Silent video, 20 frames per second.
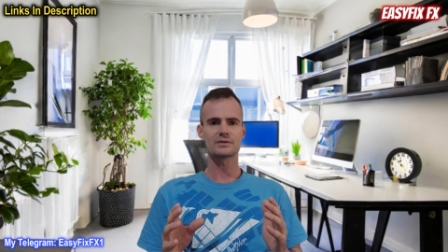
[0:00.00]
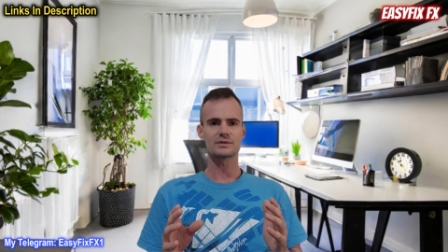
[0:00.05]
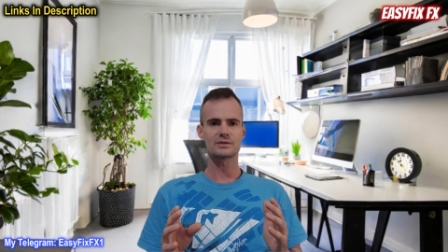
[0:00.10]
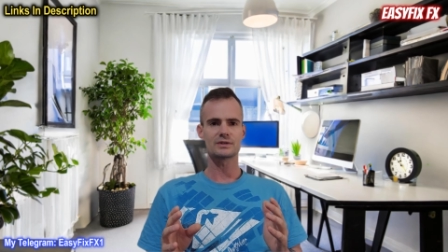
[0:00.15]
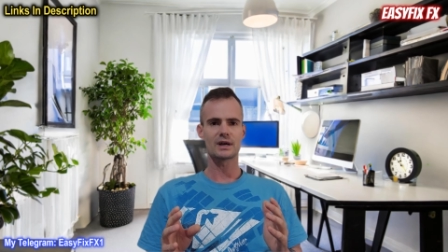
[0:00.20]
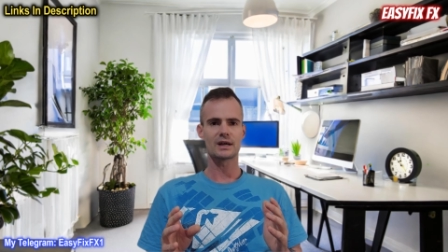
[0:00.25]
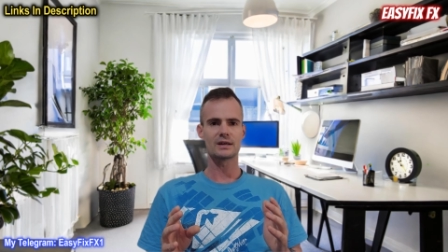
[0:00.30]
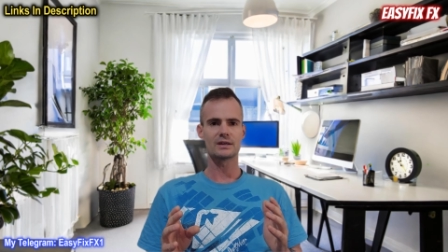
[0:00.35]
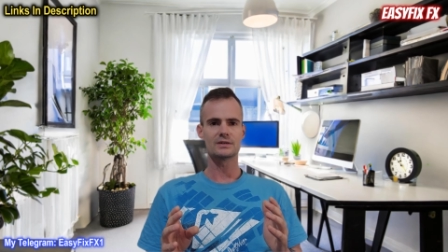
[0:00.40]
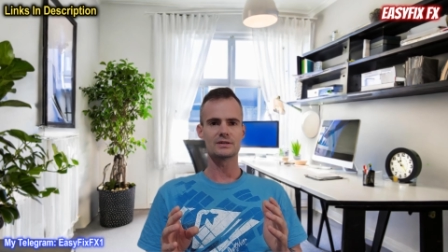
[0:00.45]

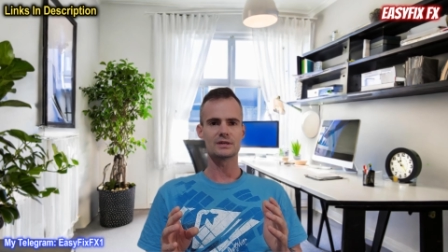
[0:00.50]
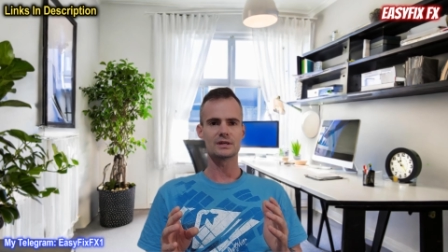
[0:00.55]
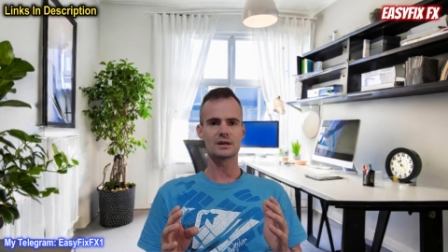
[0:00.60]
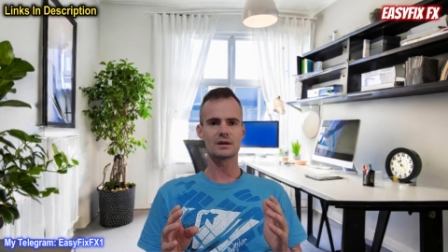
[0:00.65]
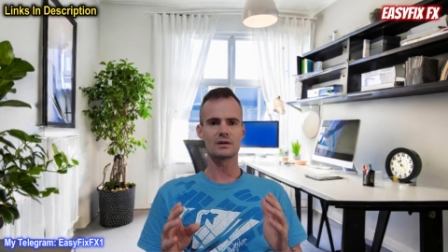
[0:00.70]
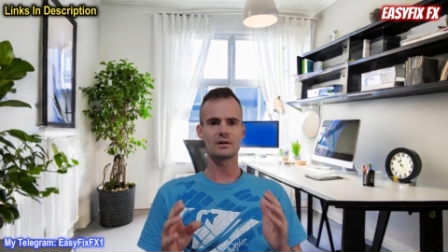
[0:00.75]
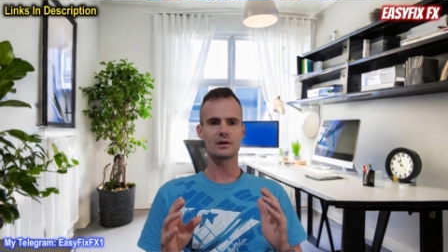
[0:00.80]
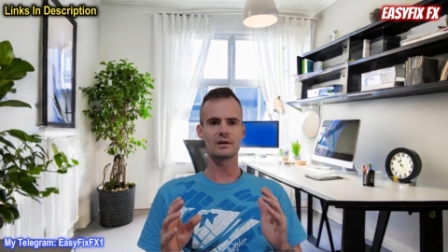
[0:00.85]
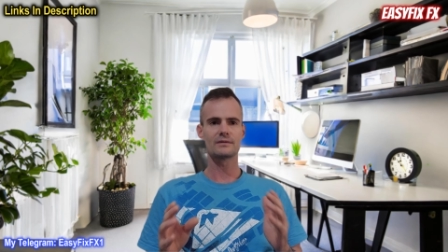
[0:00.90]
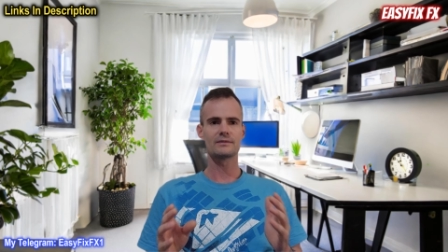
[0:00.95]
strategy
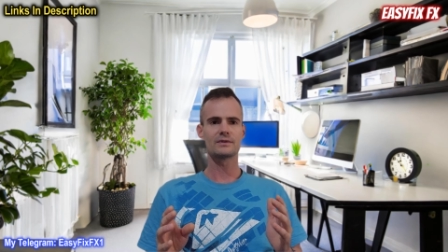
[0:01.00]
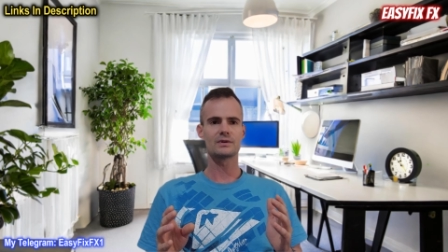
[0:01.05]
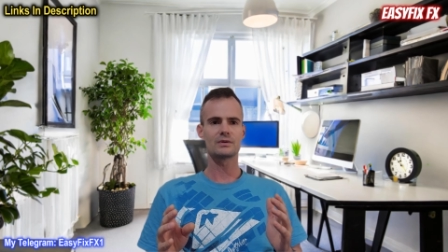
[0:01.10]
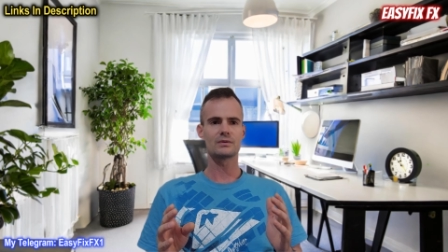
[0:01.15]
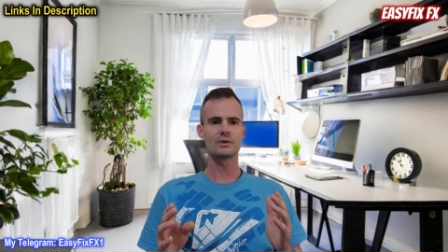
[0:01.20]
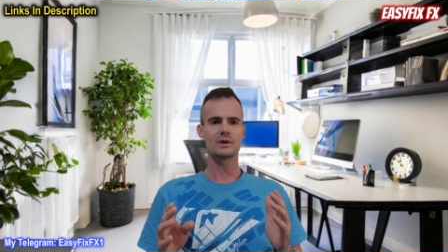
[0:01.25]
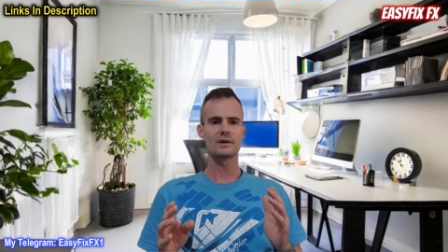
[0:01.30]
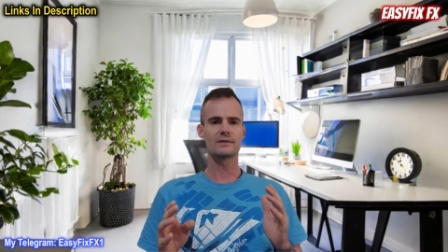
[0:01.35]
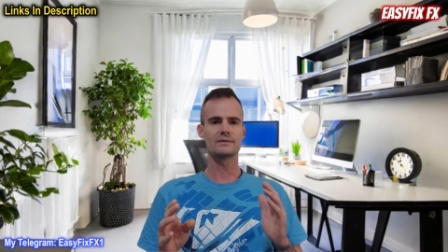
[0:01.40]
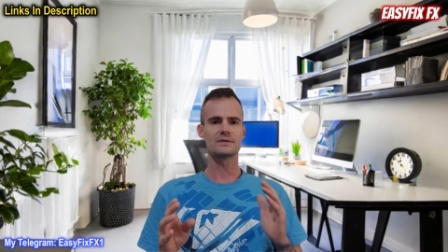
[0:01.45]
a lot of you
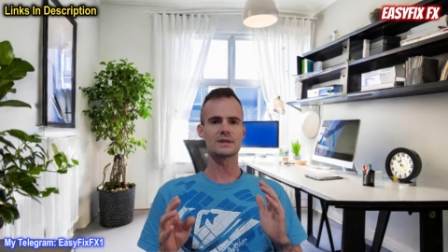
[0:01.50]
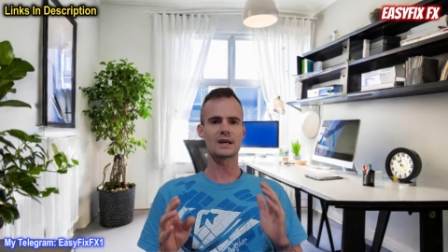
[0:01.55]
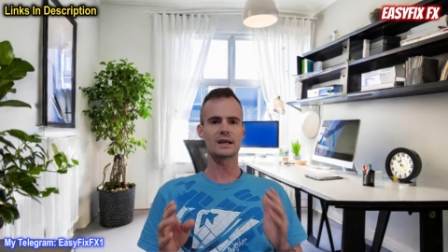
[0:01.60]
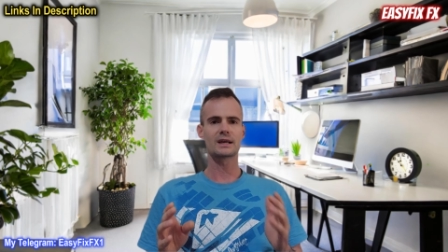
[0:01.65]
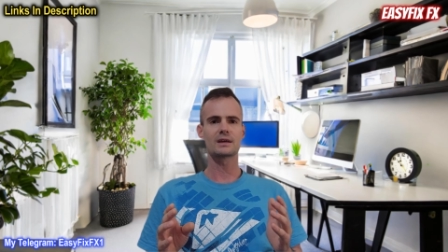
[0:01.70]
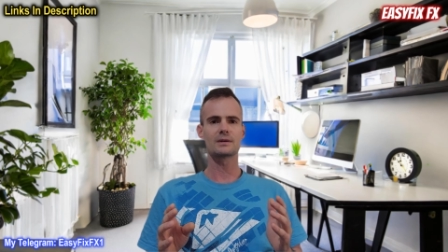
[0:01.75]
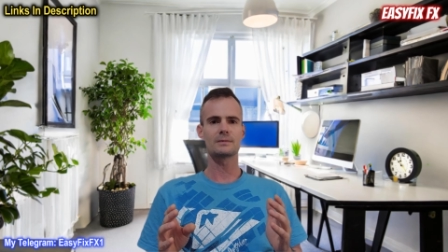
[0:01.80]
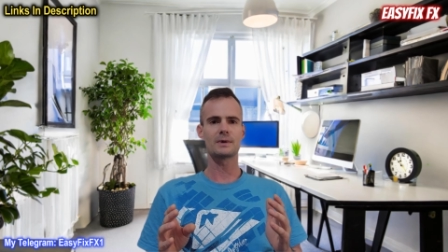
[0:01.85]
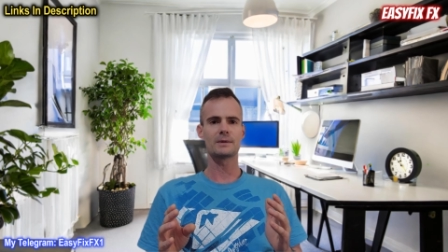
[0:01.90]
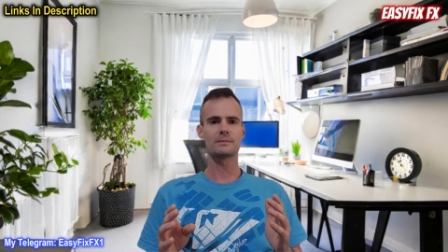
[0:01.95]
who have
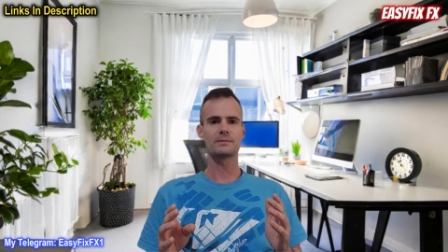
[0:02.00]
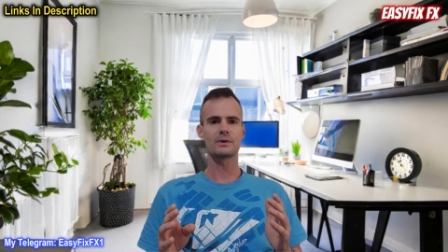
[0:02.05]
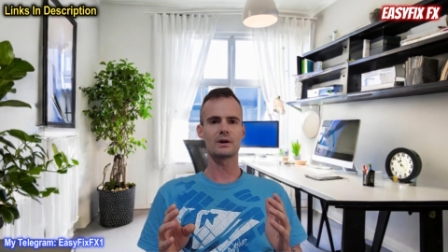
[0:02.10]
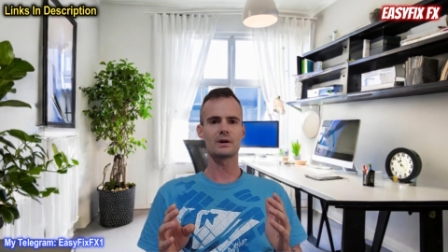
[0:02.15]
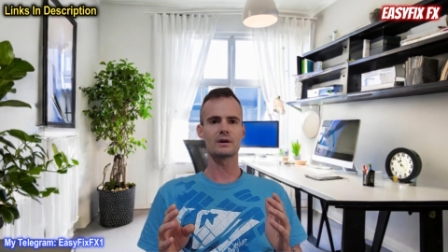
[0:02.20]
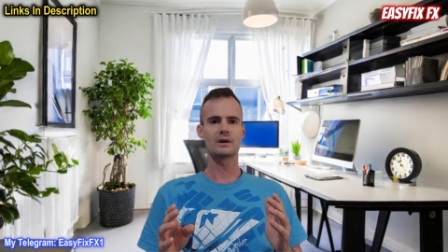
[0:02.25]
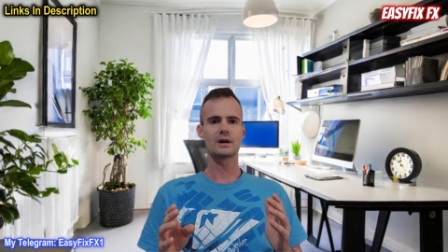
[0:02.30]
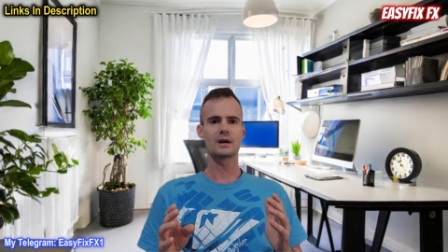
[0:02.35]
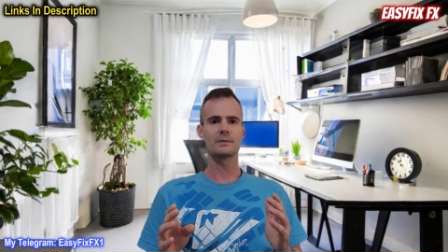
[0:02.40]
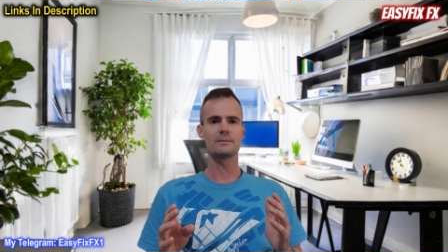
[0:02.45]
taken my
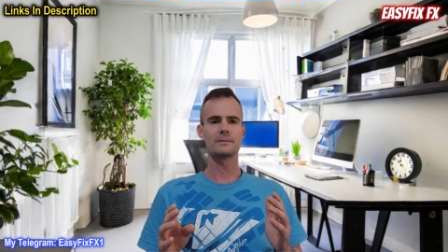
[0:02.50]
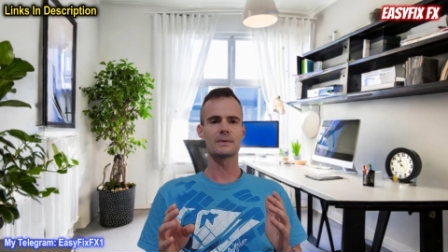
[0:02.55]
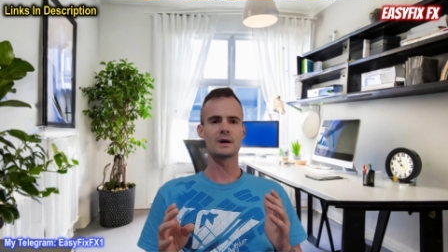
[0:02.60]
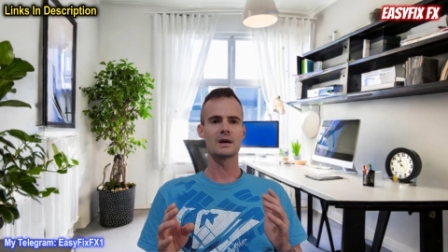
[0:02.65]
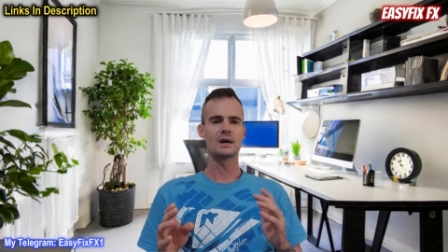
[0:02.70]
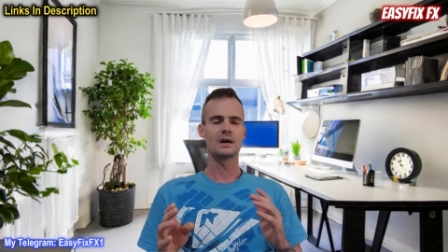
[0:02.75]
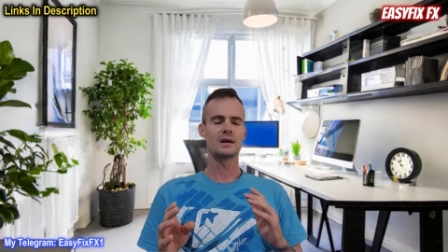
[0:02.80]
program